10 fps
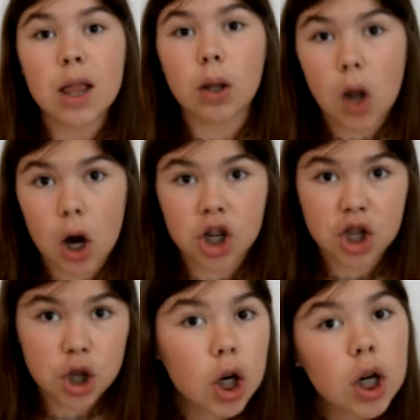the large
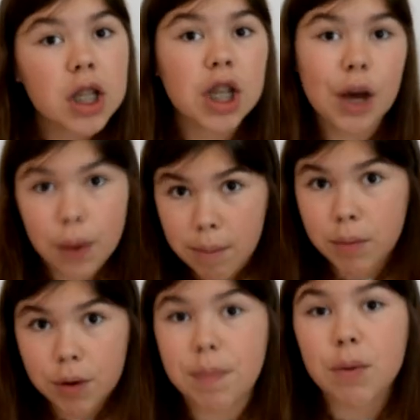skirts that women
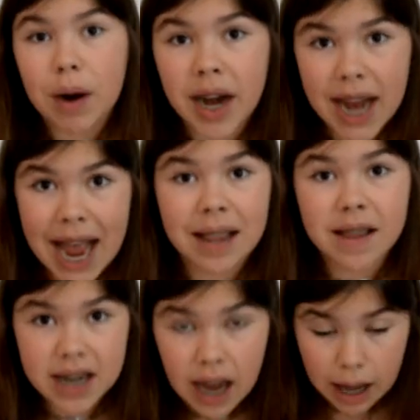would be wearing at the
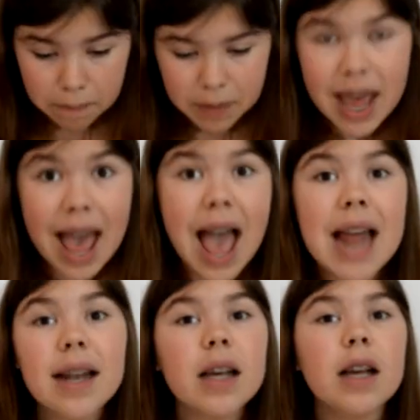time.
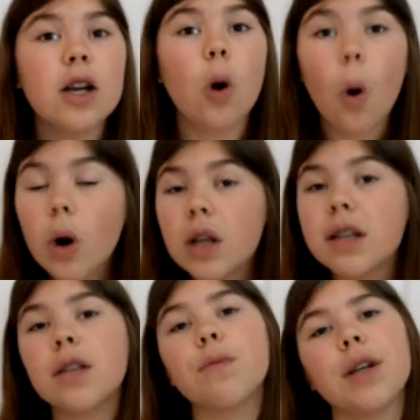And
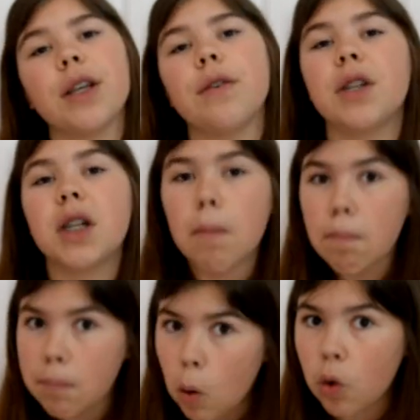corsets were used to
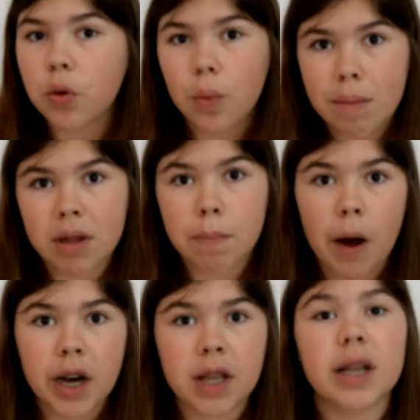mold women's
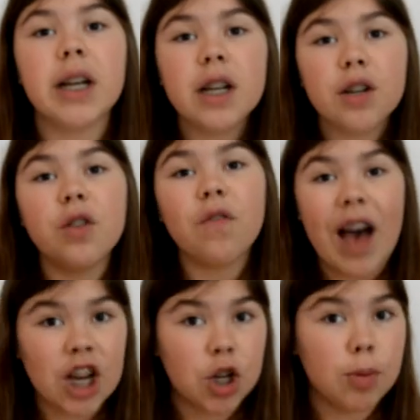bodies to the
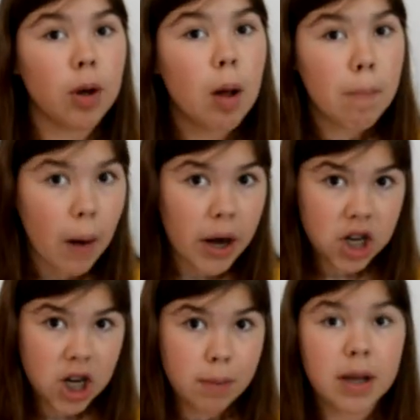fashionable body
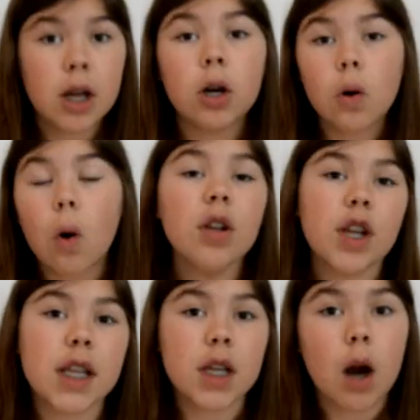shape.
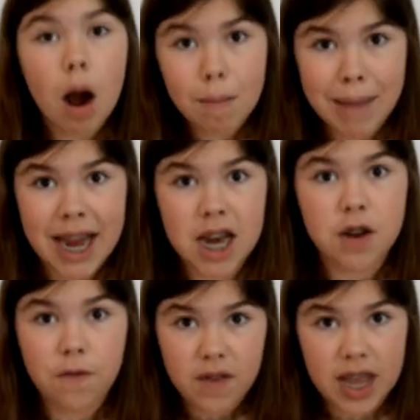corsets are made
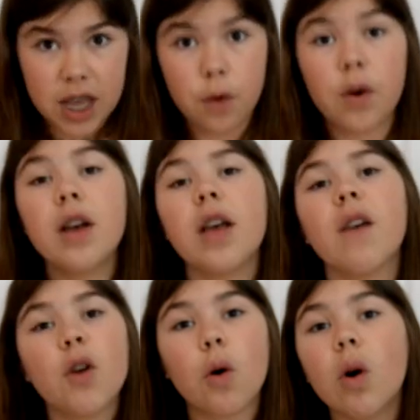to fit you.
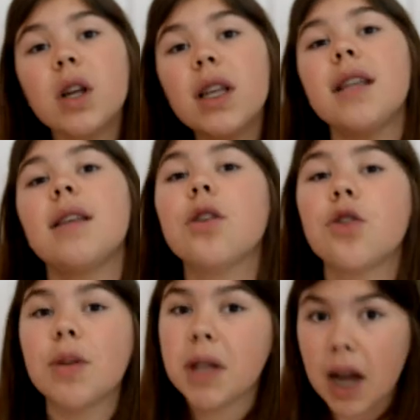If your corset is
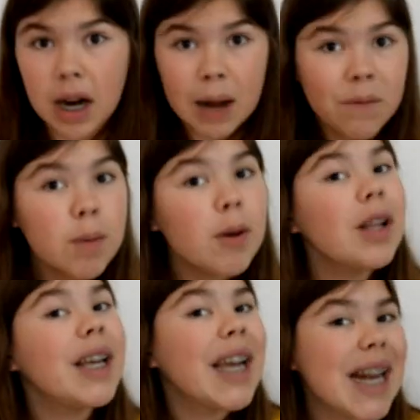extremely
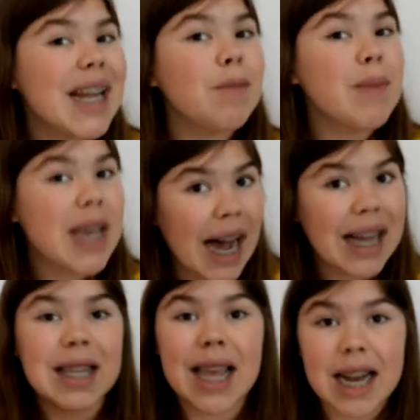uncomfortable, it is
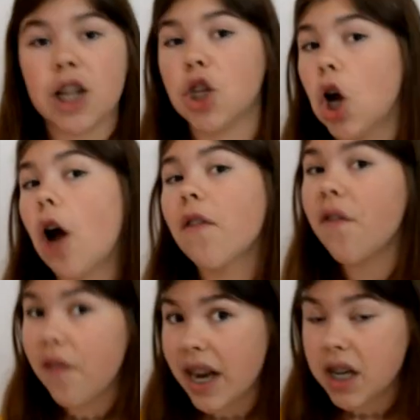because it does not
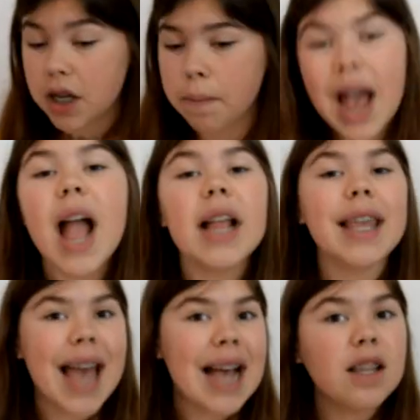fit.
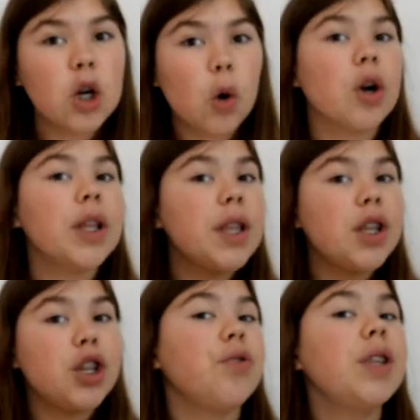And yes, corsets
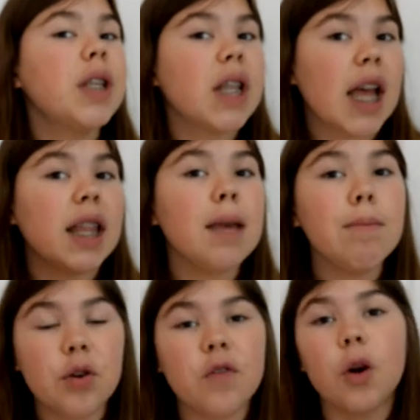do slightly
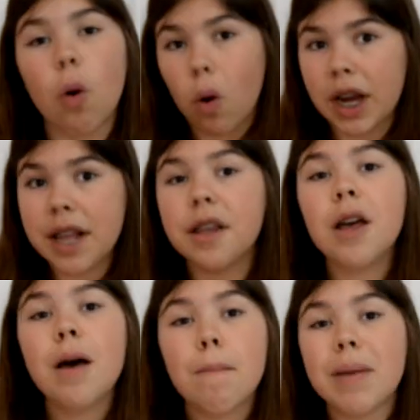move your organs,
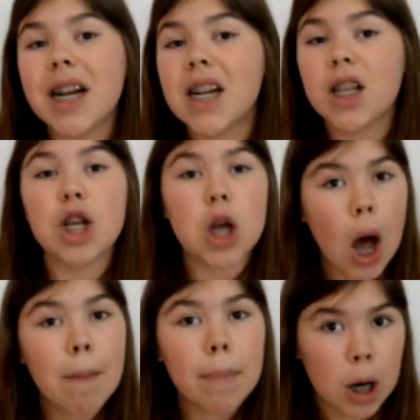but it is
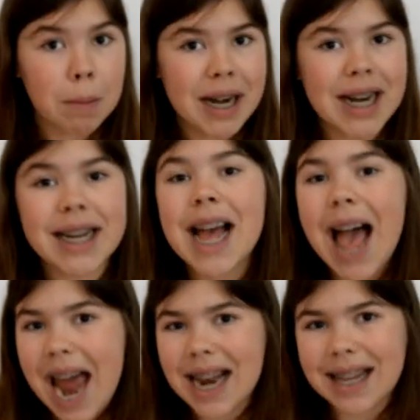not permanent,
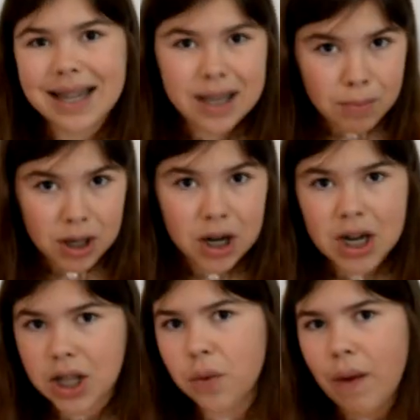and it's similar
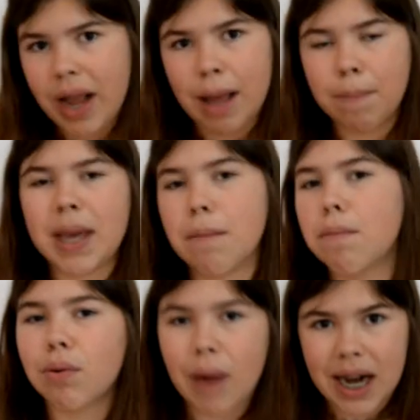to the way that being
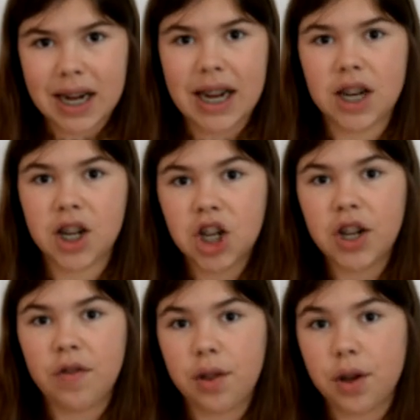pregnant
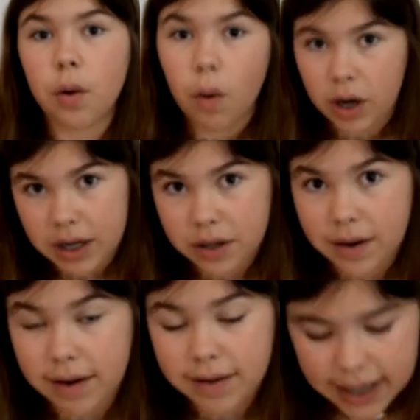shifts your organs
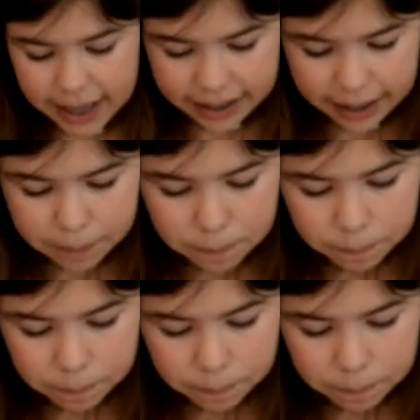around slightly.